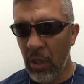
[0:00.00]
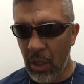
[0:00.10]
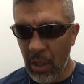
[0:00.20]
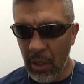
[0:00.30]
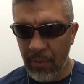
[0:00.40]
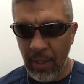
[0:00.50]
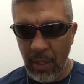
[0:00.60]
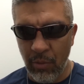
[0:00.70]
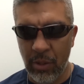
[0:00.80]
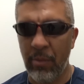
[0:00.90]
uh, that
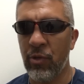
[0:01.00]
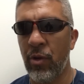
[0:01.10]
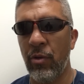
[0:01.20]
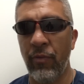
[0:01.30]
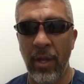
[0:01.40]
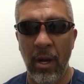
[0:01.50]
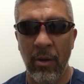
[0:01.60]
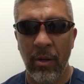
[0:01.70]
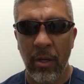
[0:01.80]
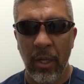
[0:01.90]
he was going to be training over there.